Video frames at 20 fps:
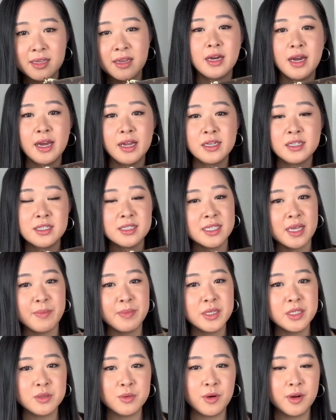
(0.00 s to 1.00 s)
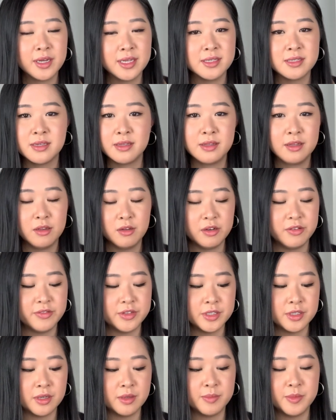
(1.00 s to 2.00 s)
I just happened to walk into the Louis
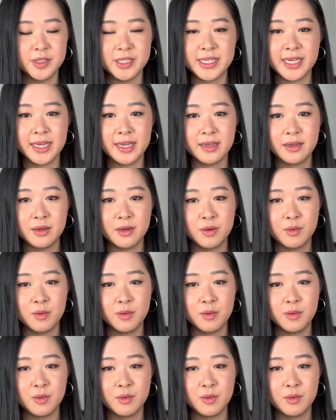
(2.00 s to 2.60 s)
Vuitton boutique